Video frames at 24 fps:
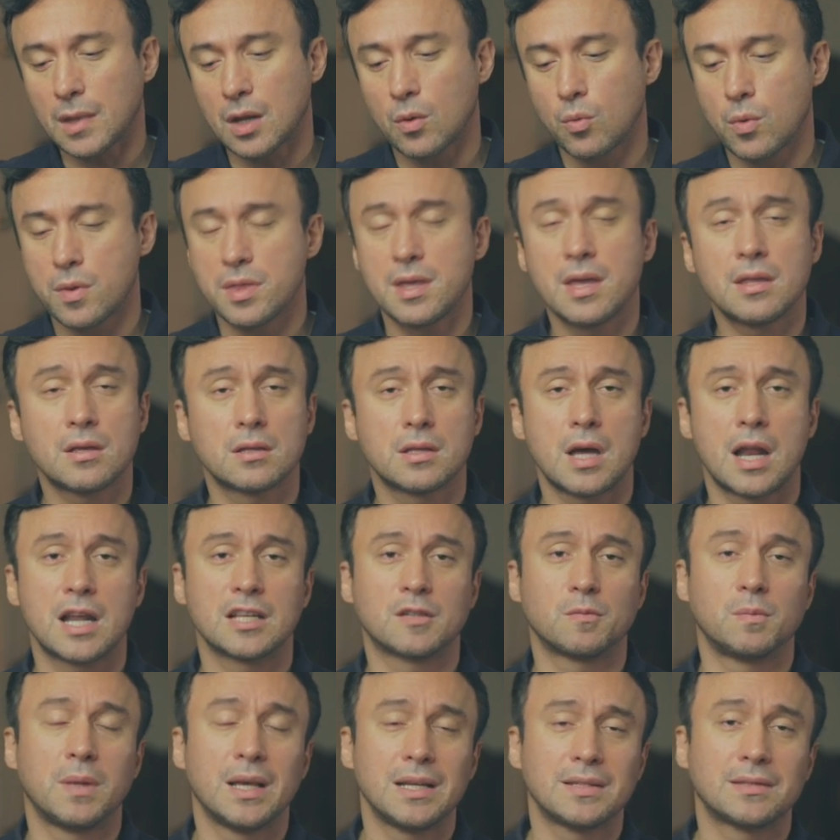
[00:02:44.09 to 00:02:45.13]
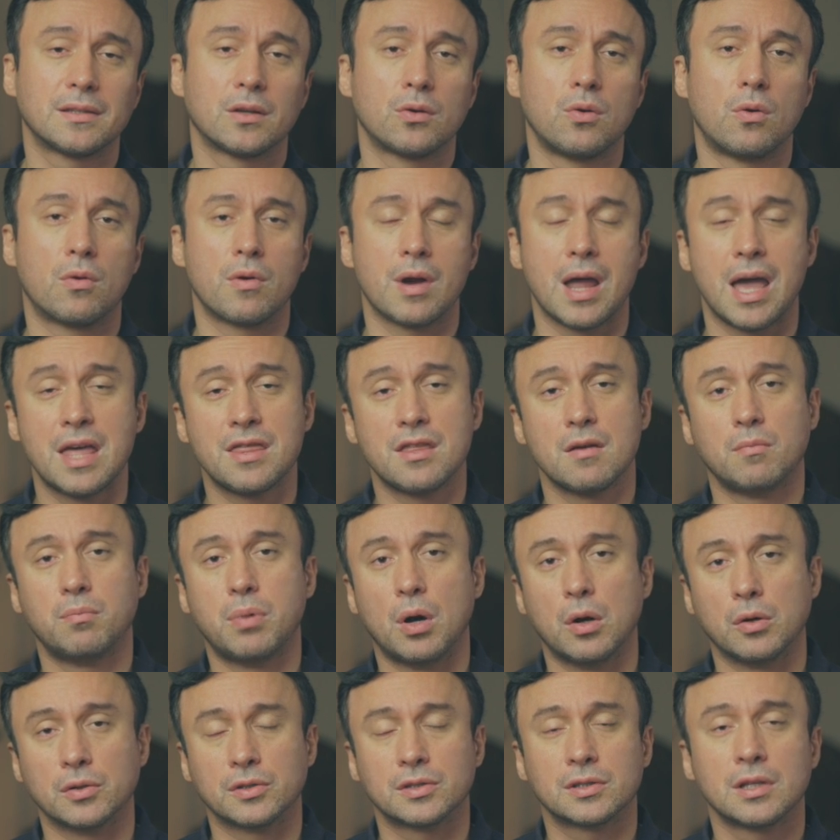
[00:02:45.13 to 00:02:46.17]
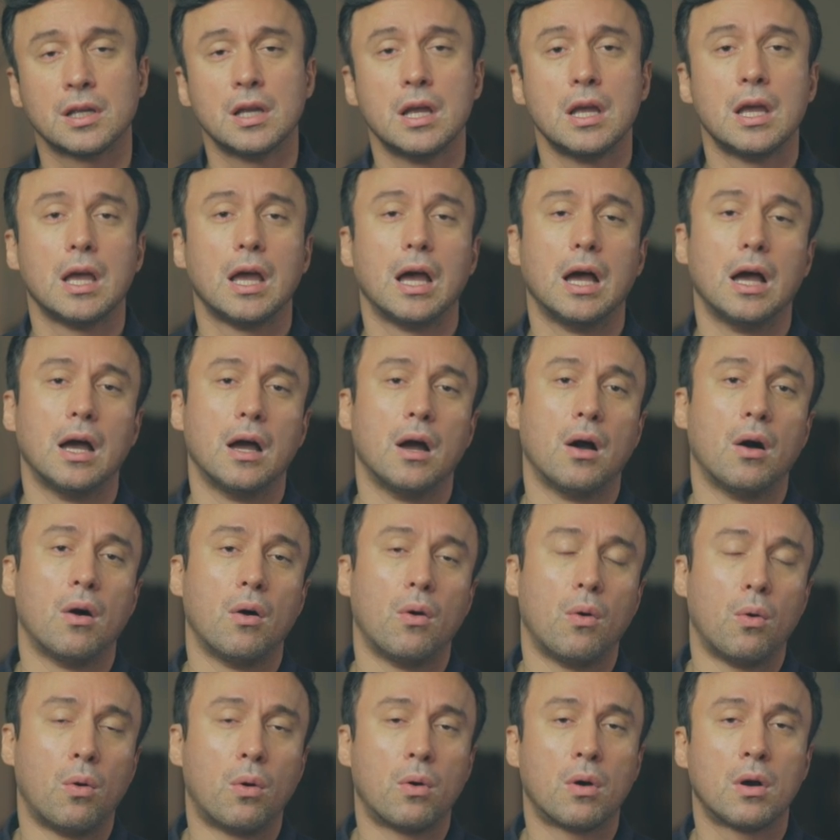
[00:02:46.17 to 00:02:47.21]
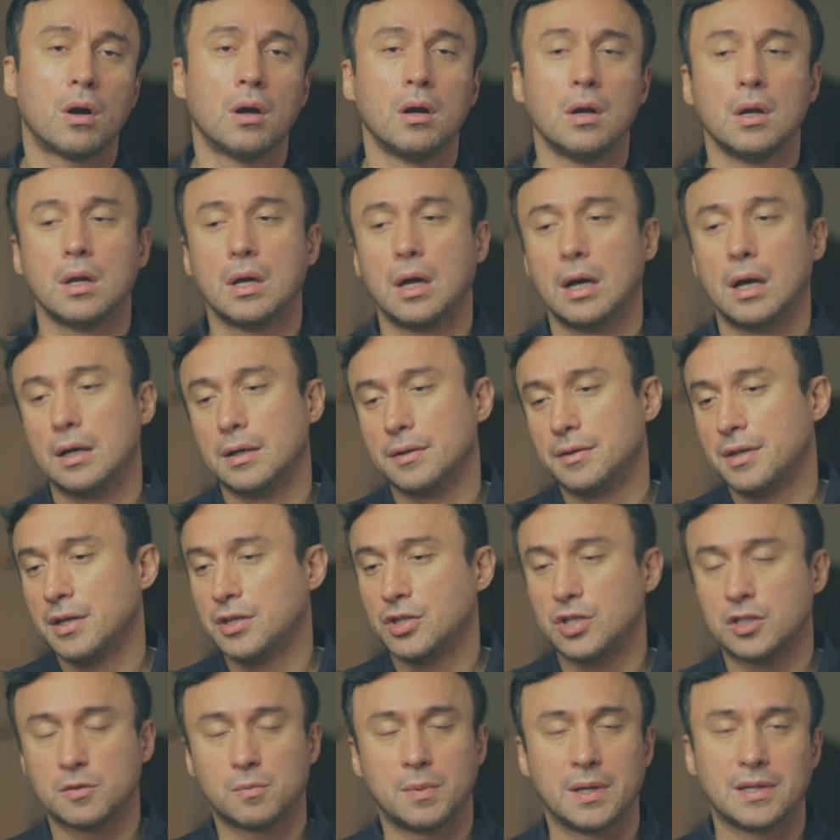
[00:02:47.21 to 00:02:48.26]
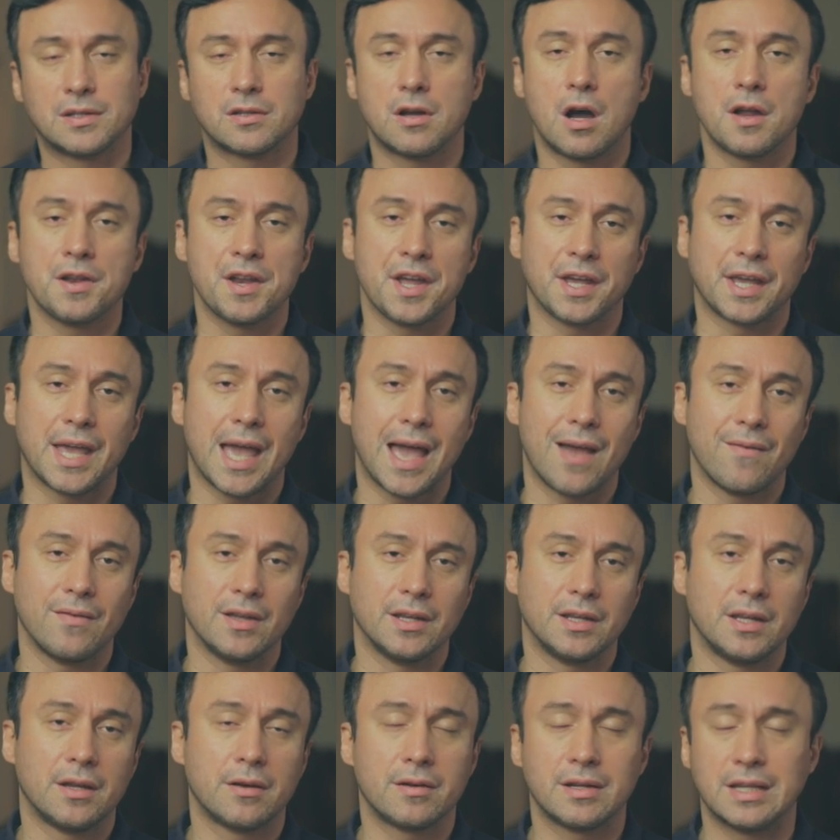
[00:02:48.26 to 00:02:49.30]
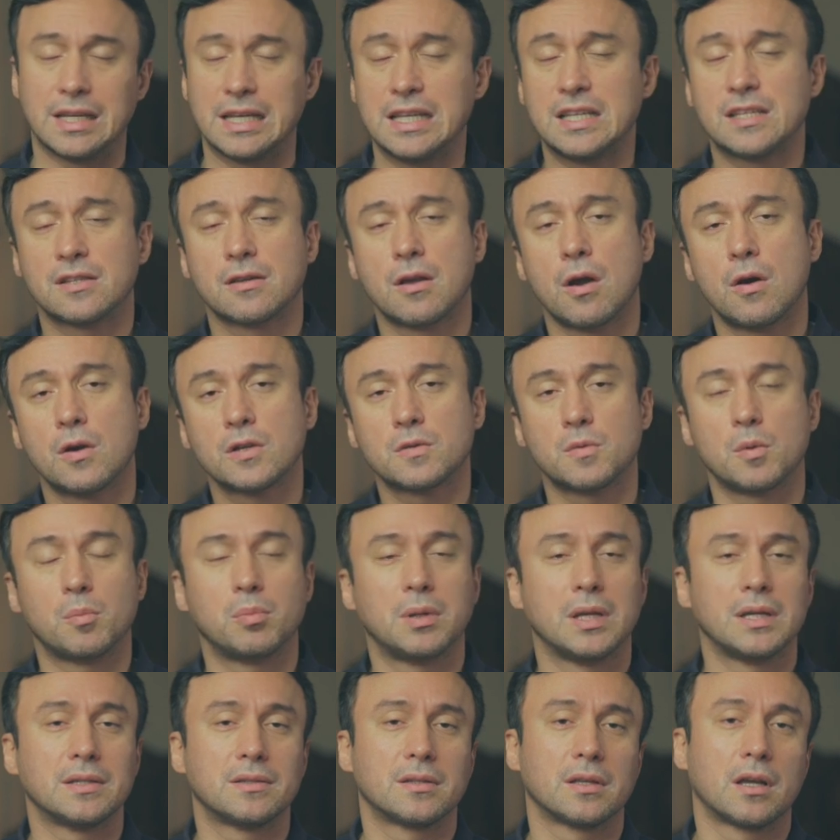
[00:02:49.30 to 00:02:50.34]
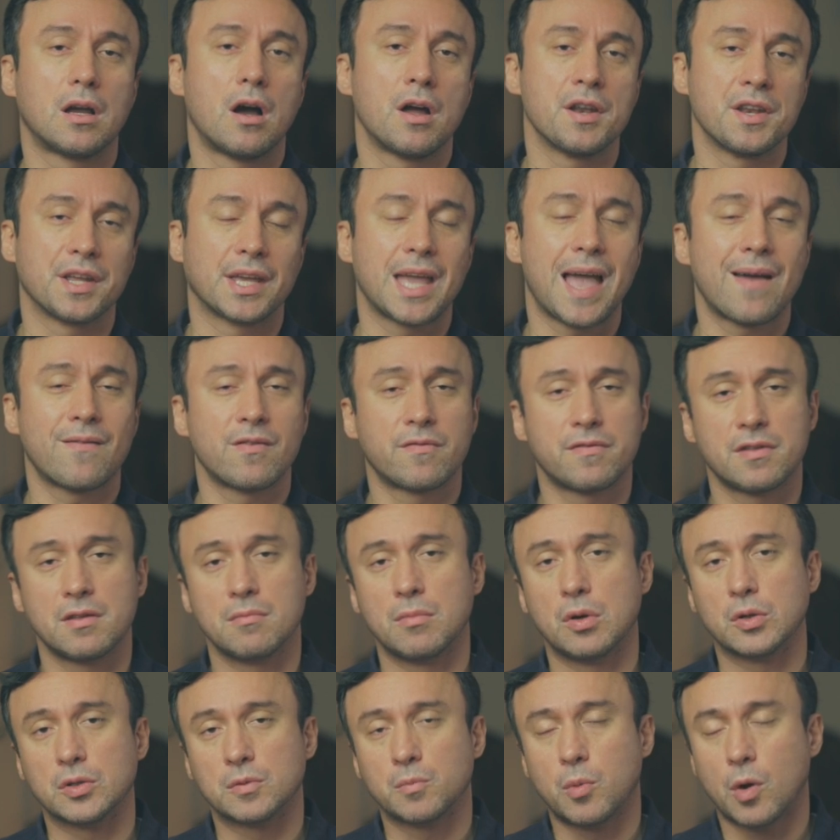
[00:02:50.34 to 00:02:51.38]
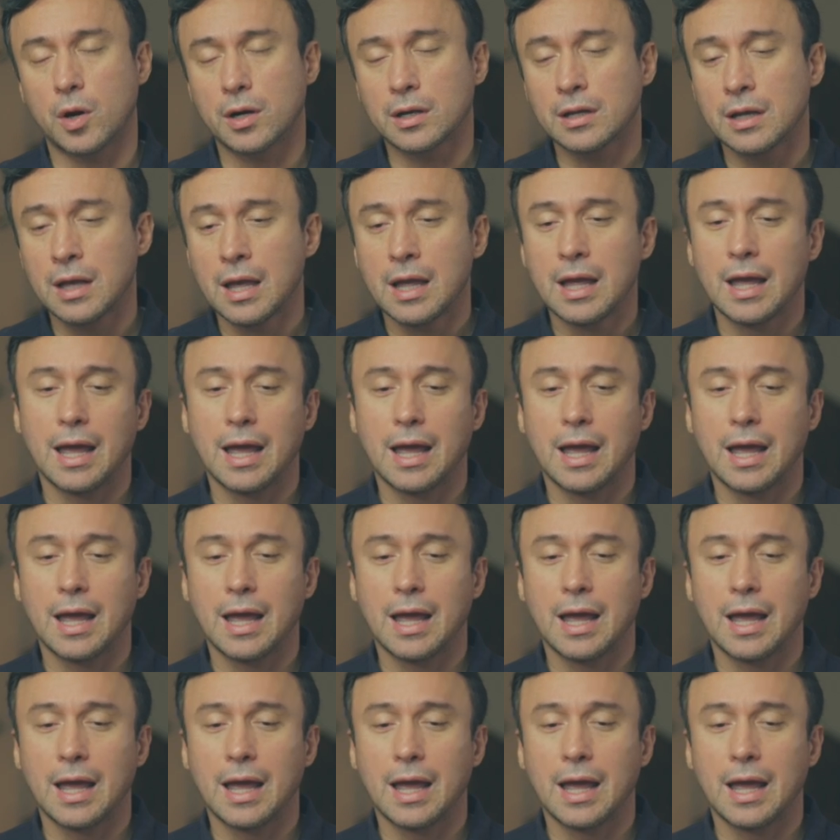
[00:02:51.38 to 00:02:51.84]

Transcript: where the endodontist place the core and the post, or they just place cotton and cavit. Here on the East Coast, we place the cotton and cavit for the most part.